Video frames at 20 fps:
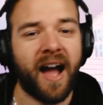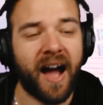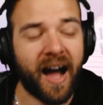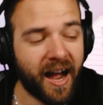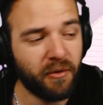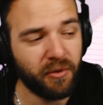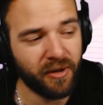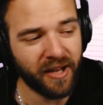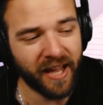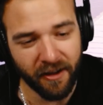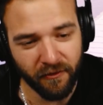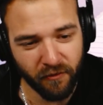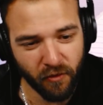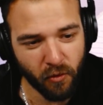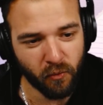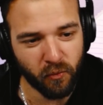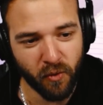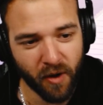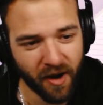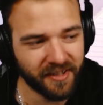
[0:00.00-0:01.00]
I will have
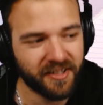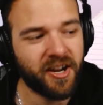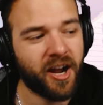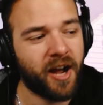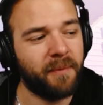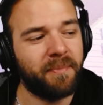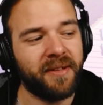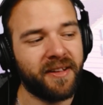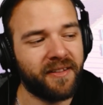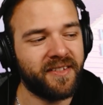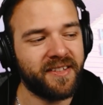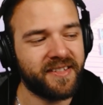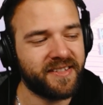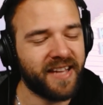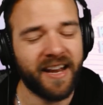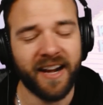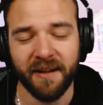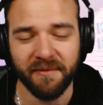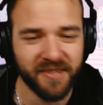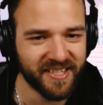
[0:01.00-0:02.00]
1 copy of this,
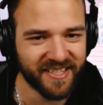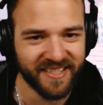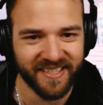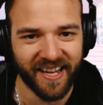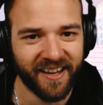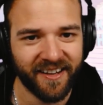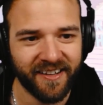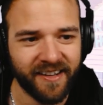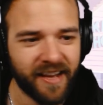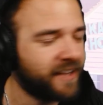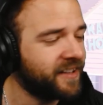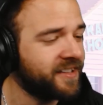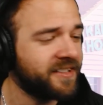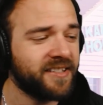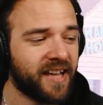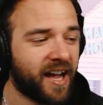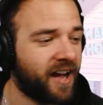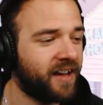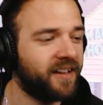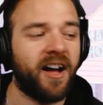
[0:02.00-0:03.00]
and I'm just saying, and this
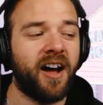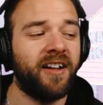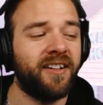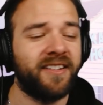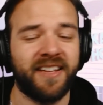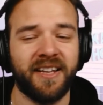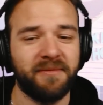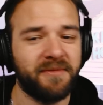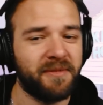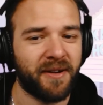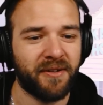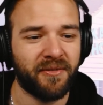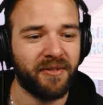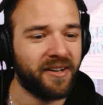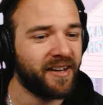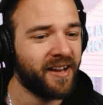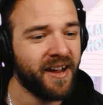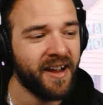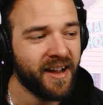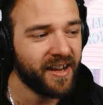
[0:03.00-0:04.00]
I'll keep to my
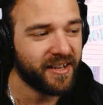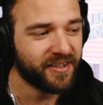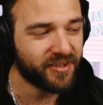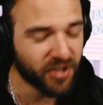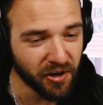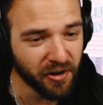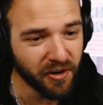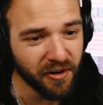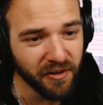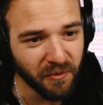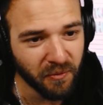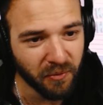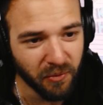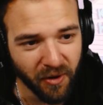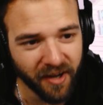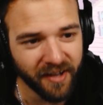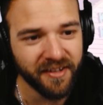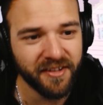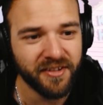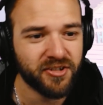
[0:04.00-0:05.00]
word. Turn
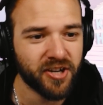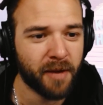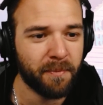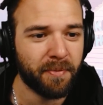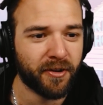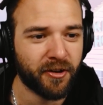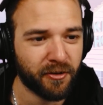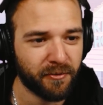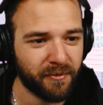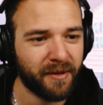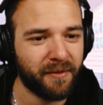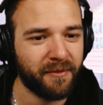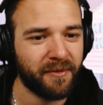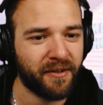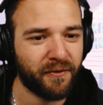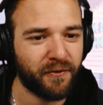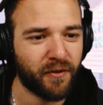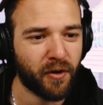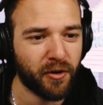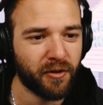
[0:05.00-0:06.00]
1, you drop a
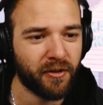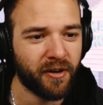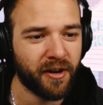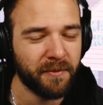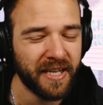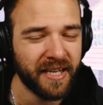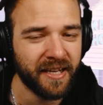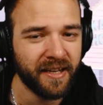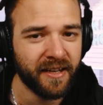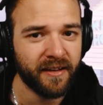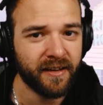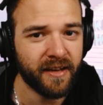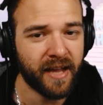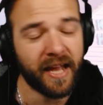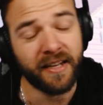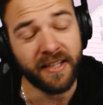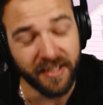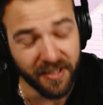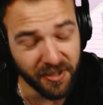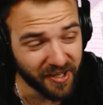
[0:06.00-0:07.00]
commemorative photo on me,
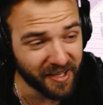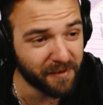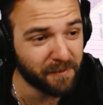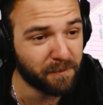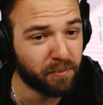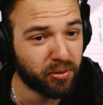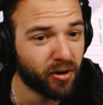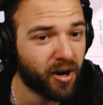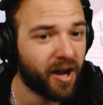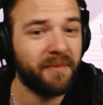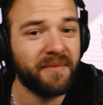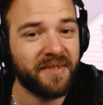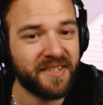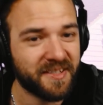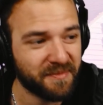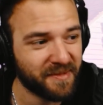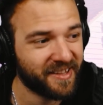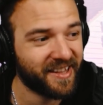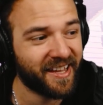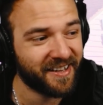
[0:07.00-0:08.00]
and you can
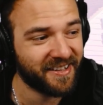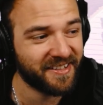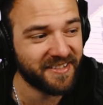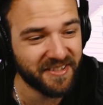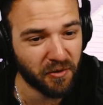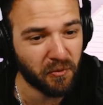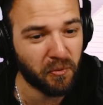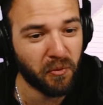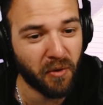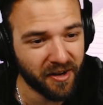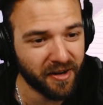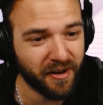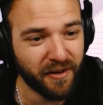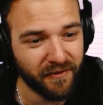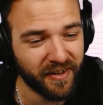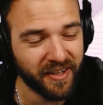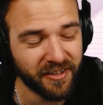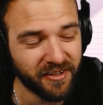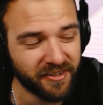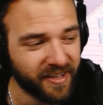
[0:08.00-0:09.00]
promise me that is the one
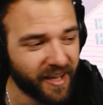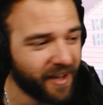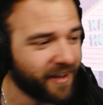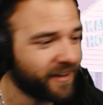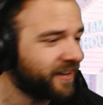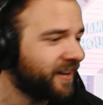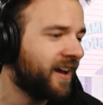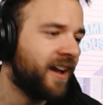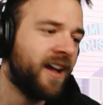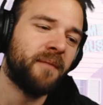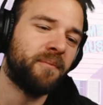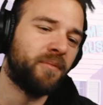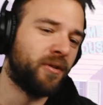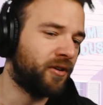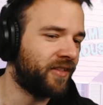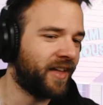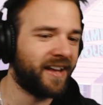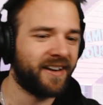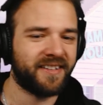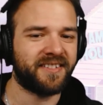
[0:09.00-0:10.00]
of in your deck, bro.
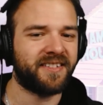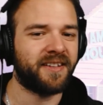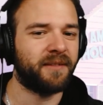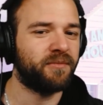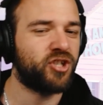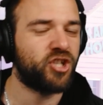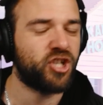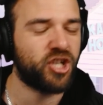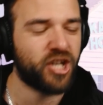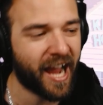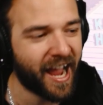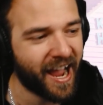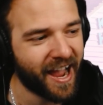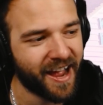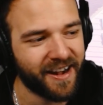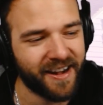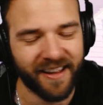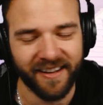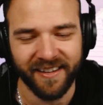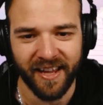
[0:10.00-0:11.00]
That is some
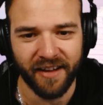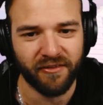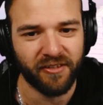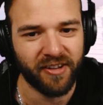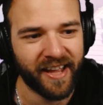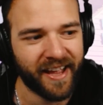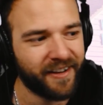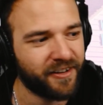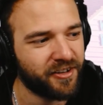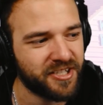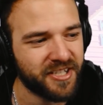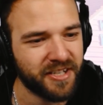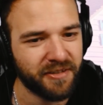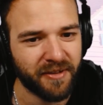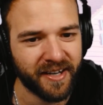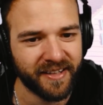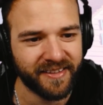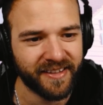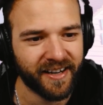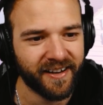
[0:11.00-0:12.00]
Chad level energy
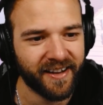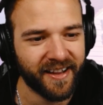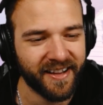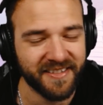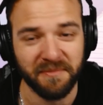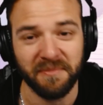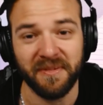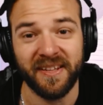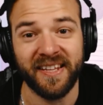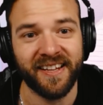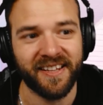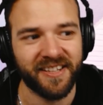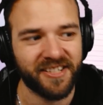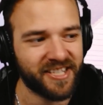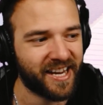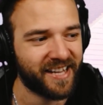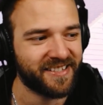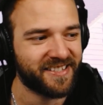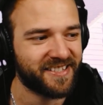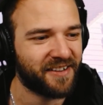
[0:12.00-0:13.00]
right there. That's some Giga
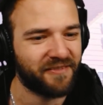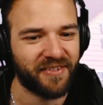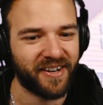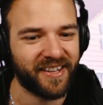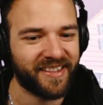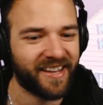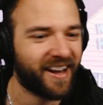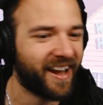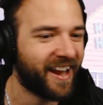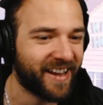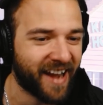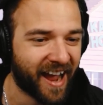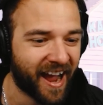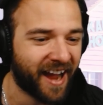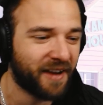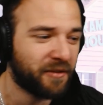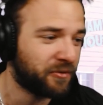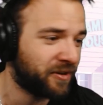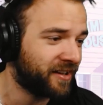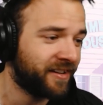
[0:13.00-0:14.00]
Chad stuff right there, and
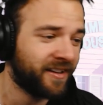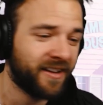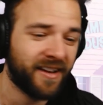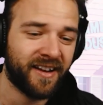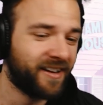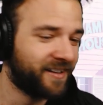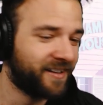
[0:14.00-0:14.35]
I will.